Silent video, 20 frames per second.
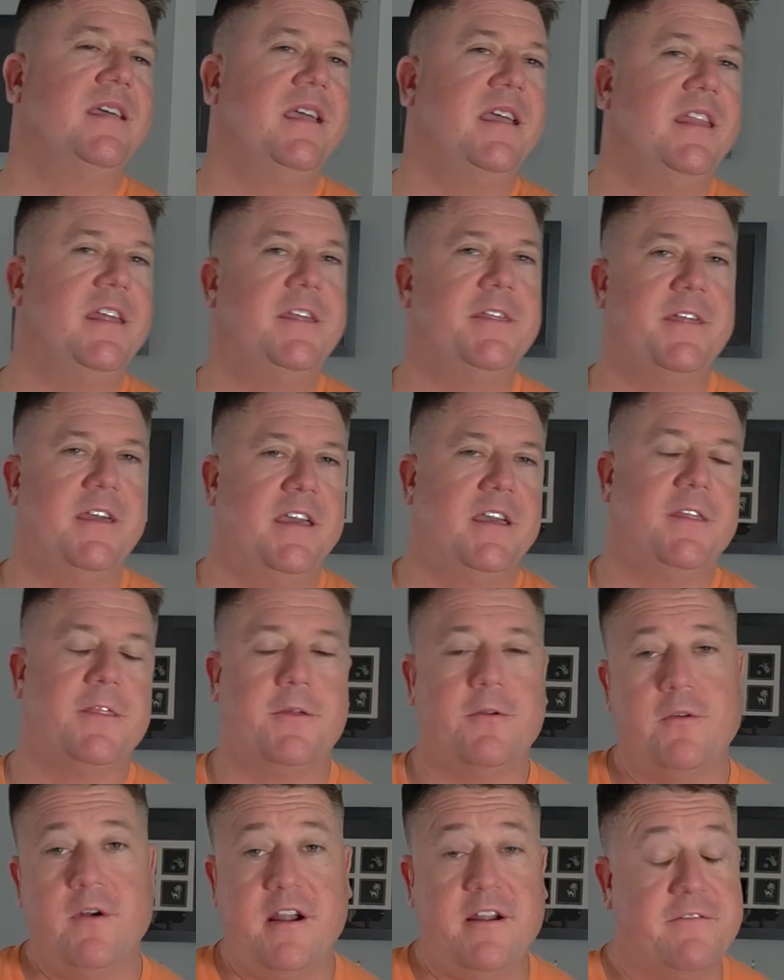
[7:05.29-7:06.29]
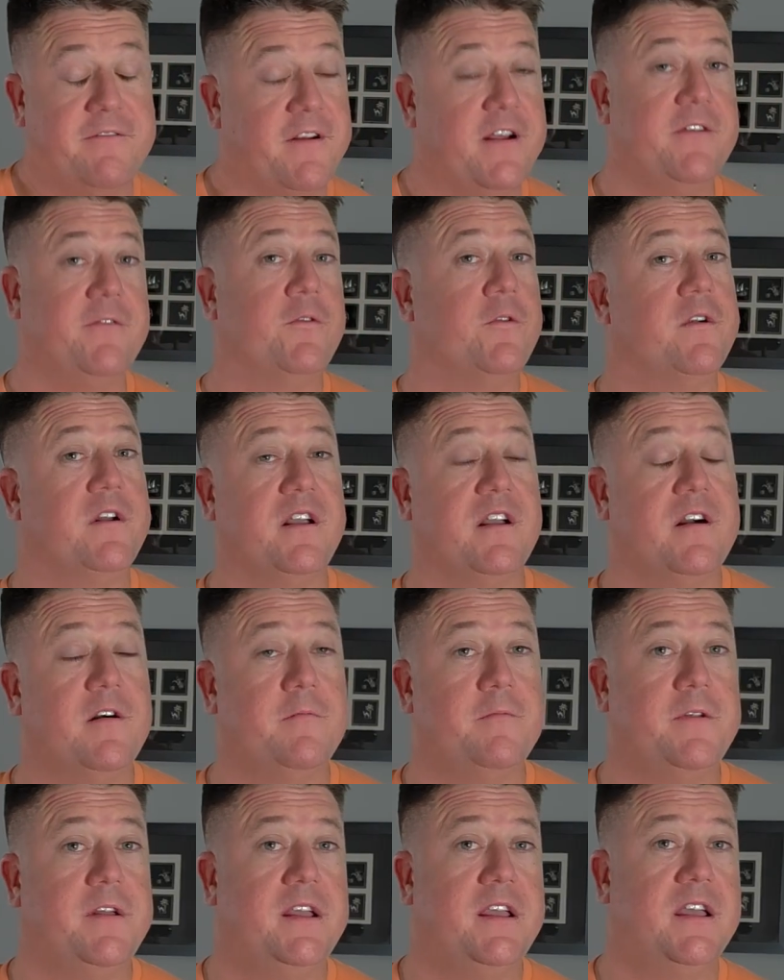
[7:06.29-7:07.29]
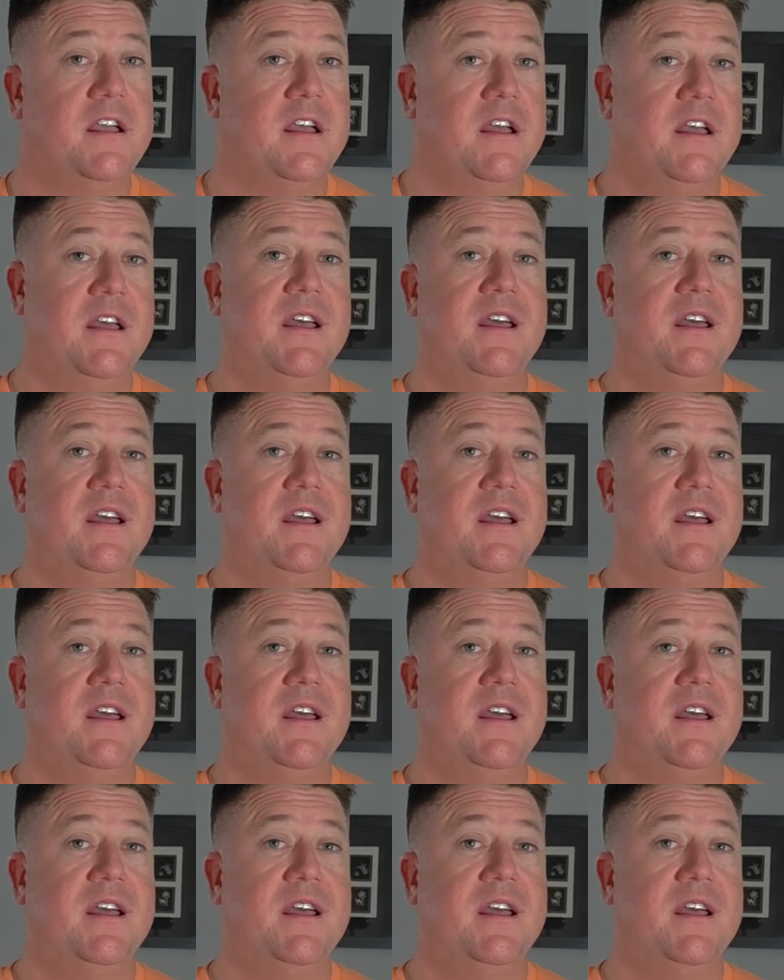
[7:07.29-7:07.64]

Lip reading: anything through a freight forwarding company,